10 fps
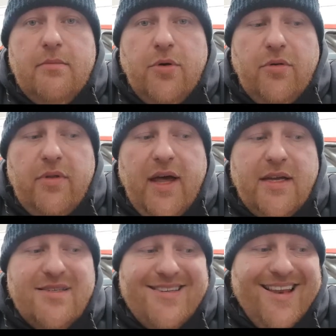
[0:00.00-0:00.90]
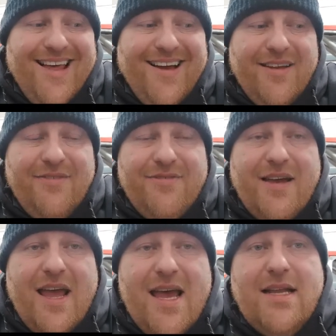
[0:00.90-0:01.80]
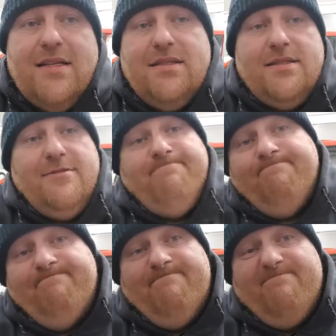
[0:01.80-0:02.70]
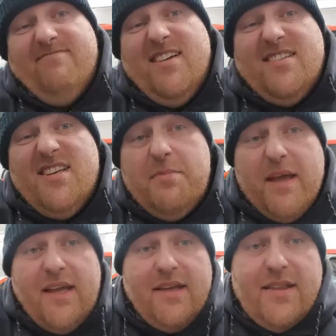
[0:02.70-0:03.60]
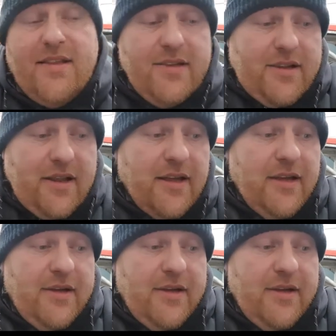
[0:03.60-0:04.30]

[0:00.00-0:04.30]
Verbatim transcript: but that's life, and that's it mate, at the end of the day.